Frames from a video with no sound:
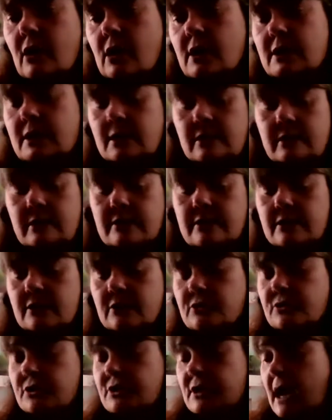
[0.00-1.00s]
on
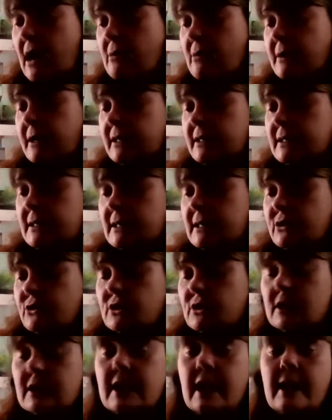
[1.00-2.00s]
your salmons and your
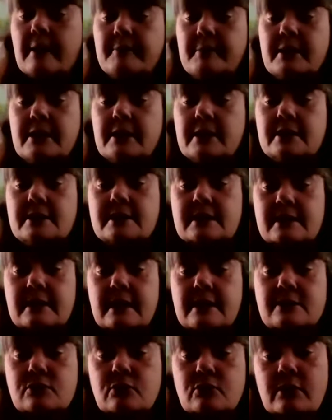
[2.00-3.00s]
tilapias and
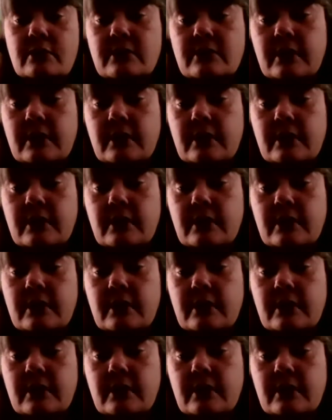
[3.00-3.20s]
that sort